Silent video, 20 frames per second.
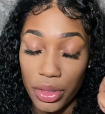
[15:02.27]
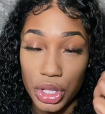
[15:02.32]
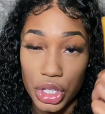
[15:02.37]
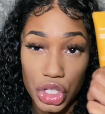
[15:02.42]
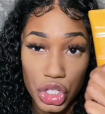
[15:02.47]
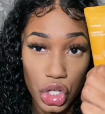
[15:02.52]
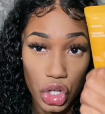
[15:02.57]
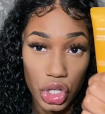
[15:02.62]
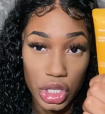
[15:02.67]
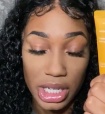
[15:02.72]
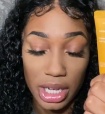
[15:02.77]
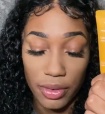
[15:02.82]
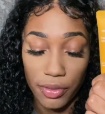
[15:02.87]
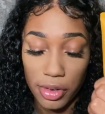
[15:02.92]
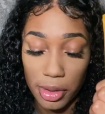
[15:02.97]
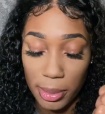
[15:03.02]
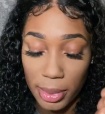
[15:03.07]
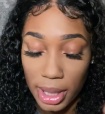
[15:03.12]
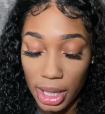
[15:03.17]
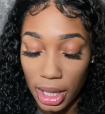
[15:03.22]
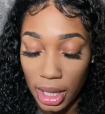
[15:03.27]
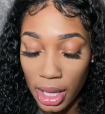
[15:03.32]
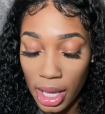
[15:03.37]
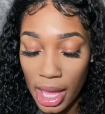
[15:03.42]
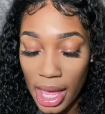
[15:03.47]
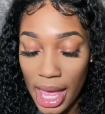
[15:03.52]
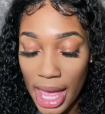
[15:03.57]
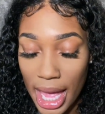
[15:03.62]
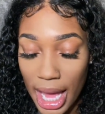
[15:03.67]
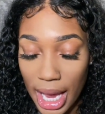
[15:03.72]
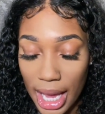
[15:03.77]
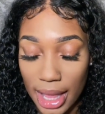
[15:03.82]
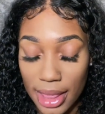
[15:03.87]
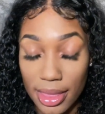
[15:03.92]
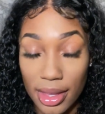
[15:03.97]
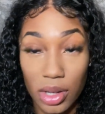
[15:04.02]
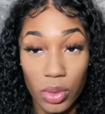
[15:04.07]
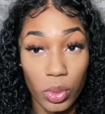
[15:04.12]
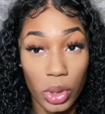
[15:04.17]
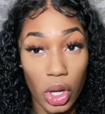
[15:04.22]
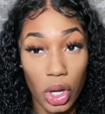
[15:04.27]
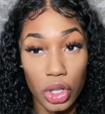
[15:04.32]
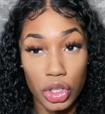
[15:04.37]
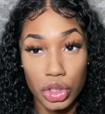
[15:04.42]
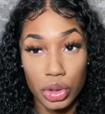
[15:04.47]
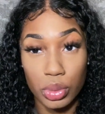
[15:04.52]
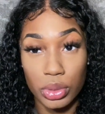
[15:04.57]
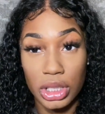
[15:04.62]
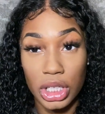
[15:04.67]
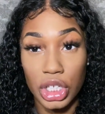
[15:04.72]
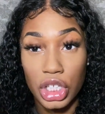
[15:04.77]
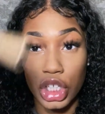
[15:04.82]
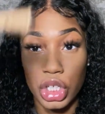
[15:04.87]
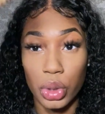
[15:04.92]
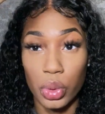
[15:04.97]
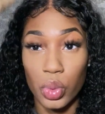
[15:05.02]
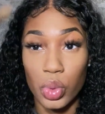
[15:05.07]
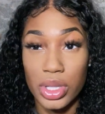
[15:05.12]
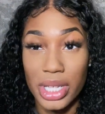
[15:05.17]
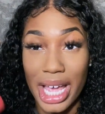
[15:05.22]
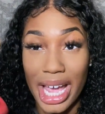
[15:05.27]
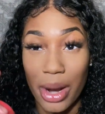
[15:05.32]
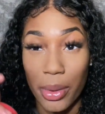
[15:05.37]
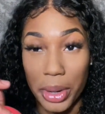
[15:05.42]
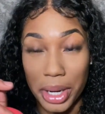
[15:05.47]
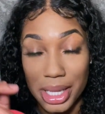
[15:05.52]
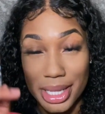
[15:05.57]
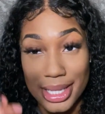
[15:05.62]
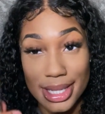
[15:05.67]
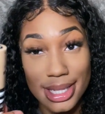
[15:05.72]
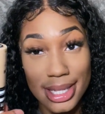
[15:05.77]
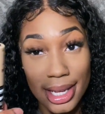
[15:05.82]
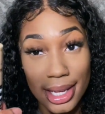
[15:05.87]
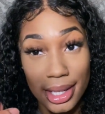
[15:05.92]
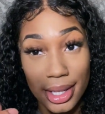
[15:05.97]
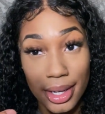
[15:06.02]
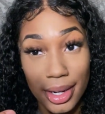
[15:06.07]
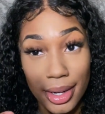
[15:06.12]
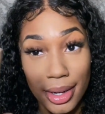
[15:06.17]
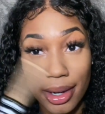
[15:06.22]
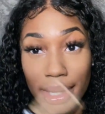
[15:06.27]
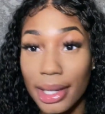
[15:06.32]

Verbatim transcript: this turns out for me. And then we also did use our concealer,